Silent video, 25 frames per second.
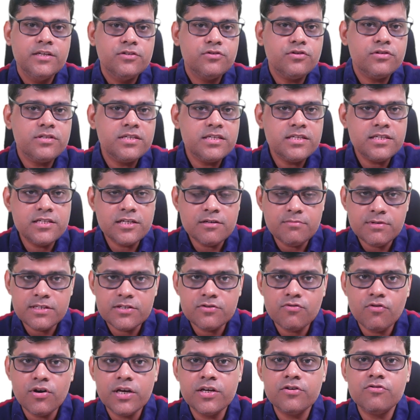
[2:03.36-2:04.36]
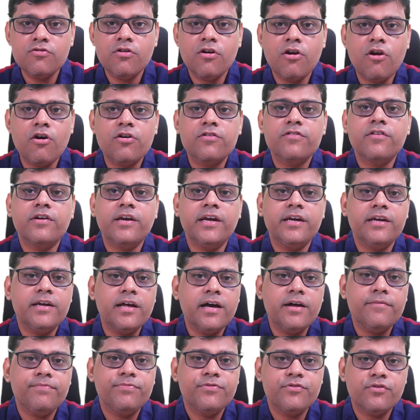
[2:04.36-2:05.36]
so system is going to log the
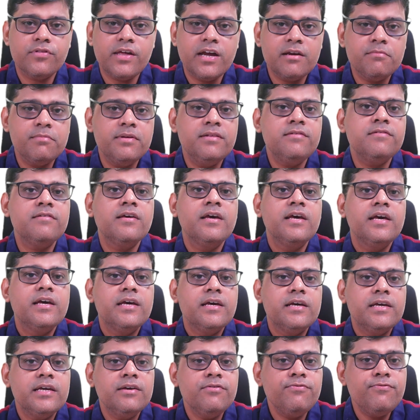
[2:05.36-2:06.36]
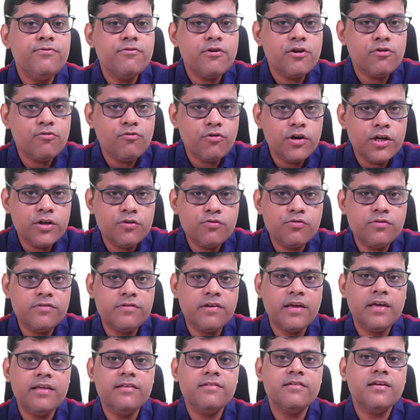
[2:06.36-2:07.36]
data. So that means if you are going to
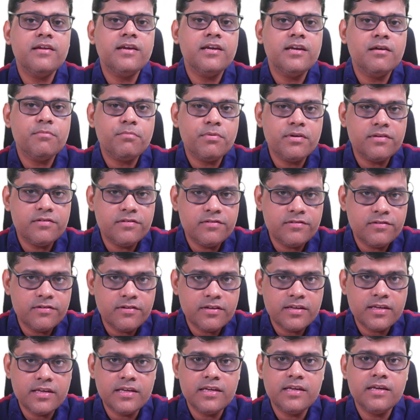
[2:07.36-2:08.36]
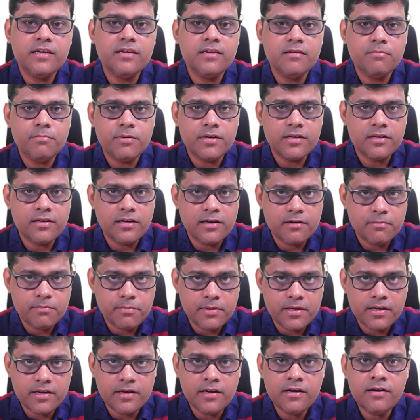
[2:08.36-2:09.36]
change any depreciation key in a particular
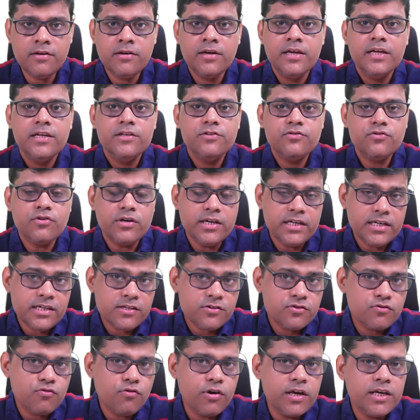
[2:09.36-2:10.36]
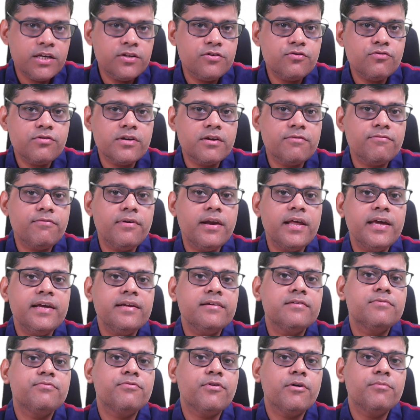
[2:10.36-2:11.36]
period, so it is going to
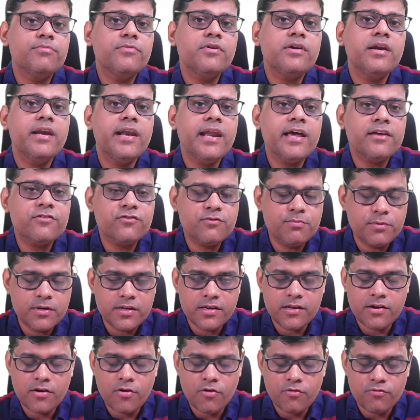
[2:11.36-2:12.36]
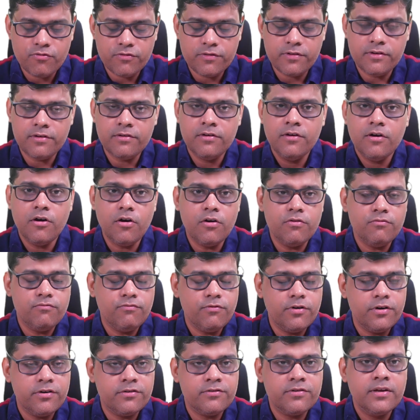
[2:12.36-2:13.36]
reflect from the next period
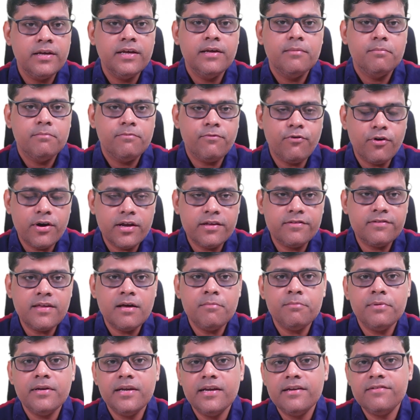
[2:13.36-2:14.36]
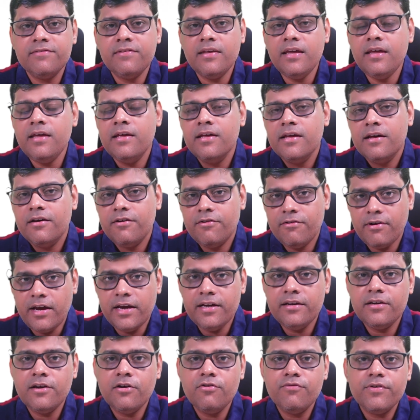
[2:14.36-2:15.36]
onwards. For example, let's say
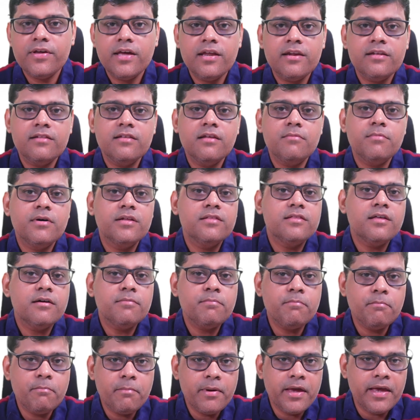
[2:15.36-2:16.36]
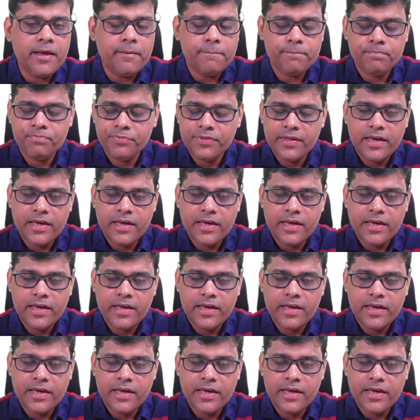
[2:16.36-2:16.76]
right now we are in the month of May